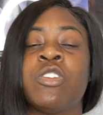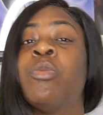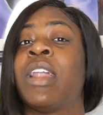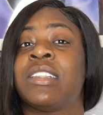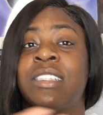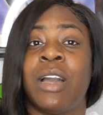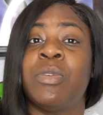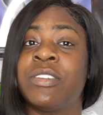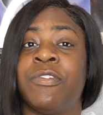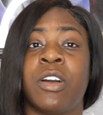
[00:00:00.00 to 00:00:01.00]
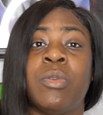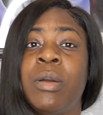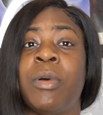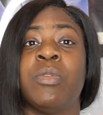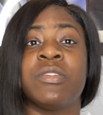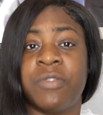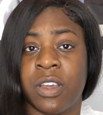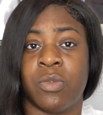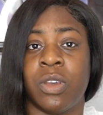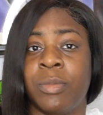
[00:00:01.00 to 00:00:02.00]
So when I say I wasn't fucking with him, I wasn't
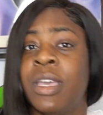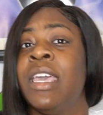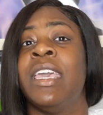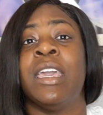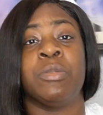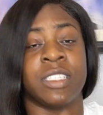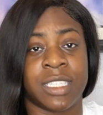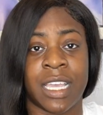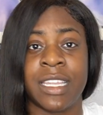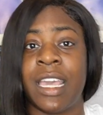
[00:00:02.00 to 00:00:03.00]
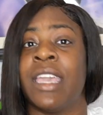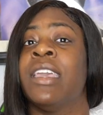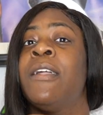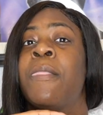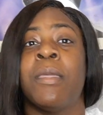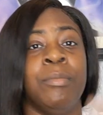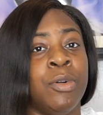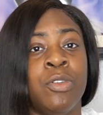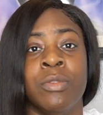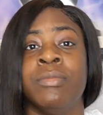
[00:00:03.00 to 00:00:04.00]
fucking with him. It was the second day.
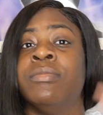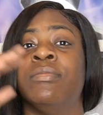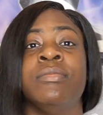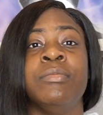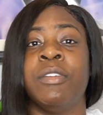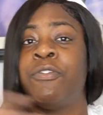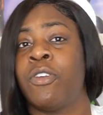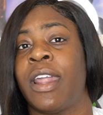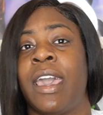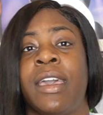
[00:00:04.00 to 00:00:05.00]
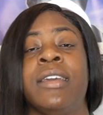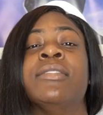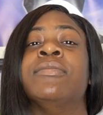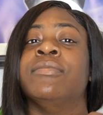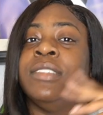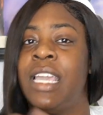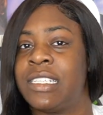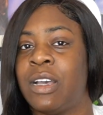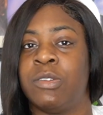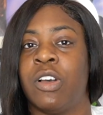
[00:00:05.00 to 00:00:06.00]
Boom. Before that,
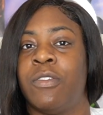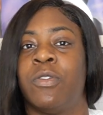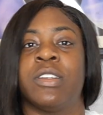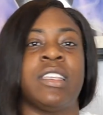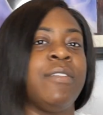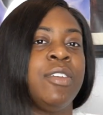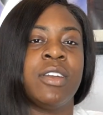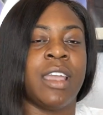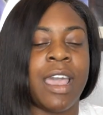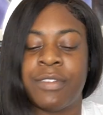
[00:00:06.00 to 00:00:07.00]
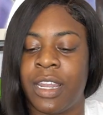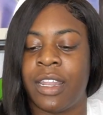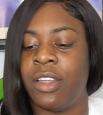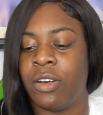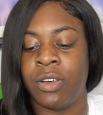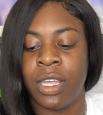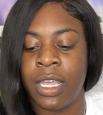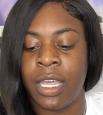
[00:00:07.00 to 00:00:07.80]
yes, I was all for Xavier. After that, no.